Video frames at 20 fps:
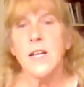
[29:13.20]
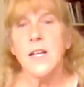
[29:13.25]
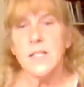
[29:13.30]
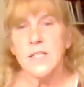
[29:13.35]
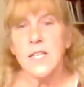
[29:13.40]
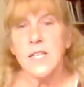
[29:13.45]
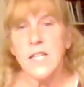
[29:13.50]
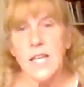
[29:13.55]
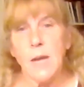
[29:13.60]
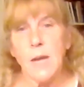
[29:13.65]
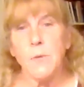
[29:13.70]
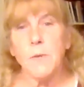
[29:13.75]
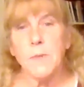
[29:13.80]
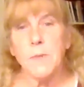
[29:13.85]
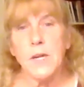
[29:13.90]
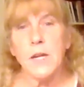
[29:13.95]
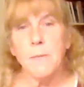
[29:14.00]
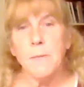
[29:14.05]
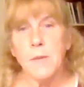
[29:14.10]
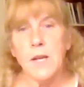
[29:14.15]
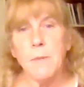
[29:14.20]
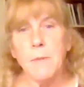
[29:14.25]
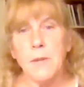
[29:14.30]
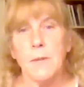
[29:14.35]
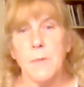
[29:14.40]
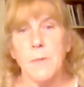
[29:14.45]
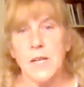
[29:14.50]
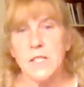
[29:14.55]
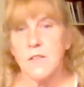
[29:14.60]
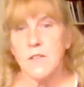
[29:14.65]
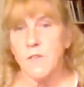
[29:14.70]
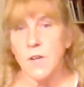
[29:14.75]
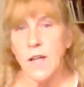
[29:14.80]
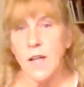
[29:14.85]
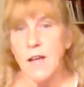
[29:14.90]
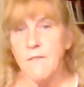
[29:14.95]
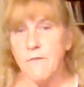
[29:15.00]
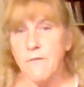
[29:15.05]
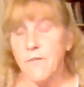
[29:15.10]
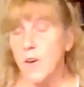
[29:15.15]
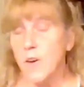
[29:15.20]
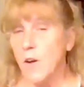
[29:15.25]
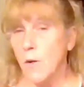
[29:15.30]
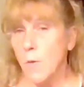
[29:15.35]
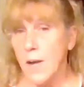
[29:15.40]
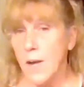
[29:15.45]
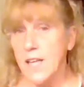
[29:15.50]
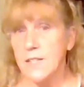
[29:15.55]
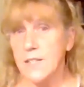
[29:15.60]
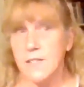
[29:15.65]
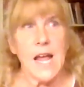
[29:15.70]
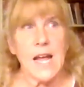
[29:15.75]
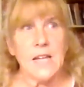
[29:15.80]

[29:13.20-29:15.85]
CDA will be a big piece of her life for always.